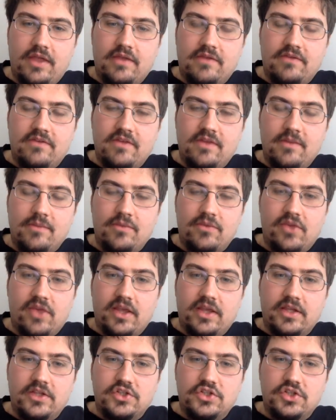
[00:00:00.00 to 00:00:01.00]
it seems
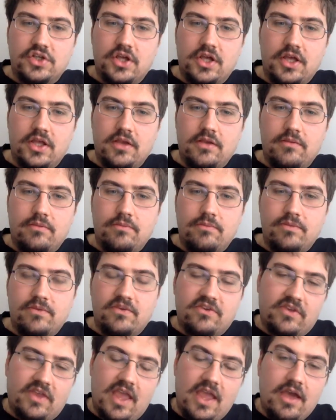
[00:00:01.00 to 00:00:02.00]
like it should
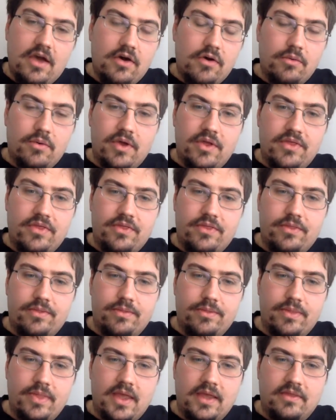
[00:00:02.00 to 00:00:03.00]
scale with
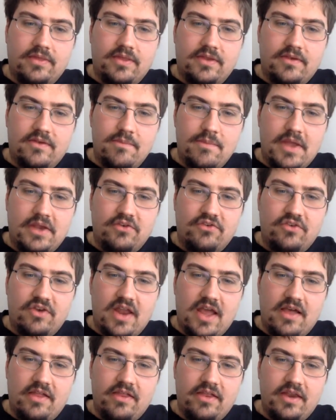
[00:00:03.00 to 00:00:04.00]
like the
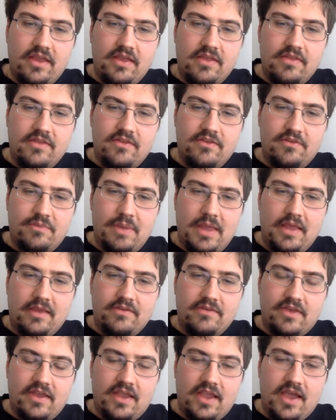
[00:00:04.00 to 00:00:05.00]
dimensionality of the
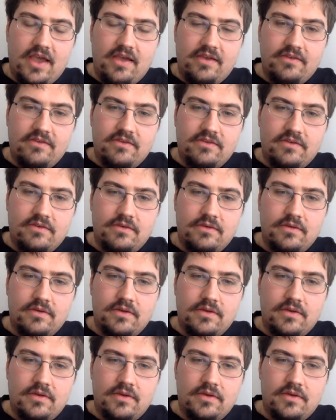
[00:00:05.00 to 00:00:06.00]
space, I guess.
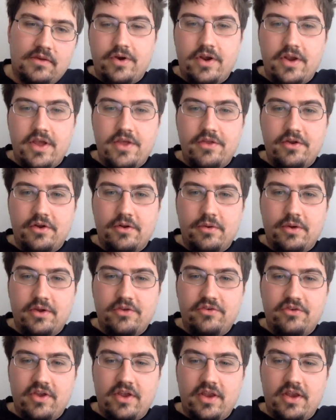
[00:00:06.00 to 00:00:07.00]
For another
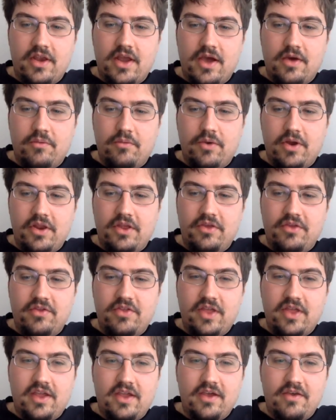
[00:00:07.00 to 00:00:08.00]
question, what do you
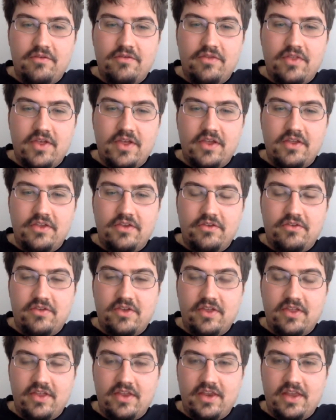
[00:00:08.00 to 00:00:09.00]
think of the
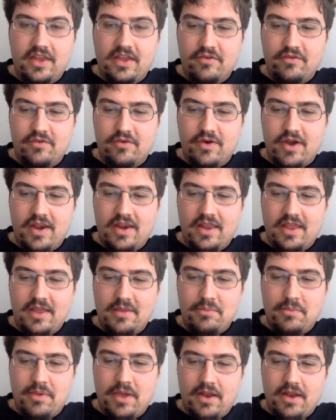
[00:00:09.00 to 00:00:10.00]
utility of
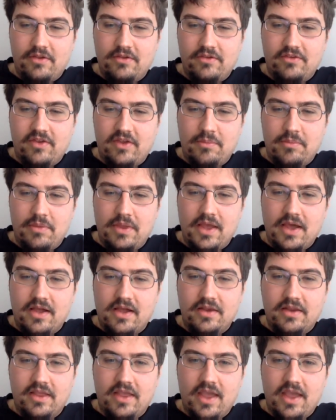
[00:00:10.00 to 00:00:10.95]
gradient penalty beyond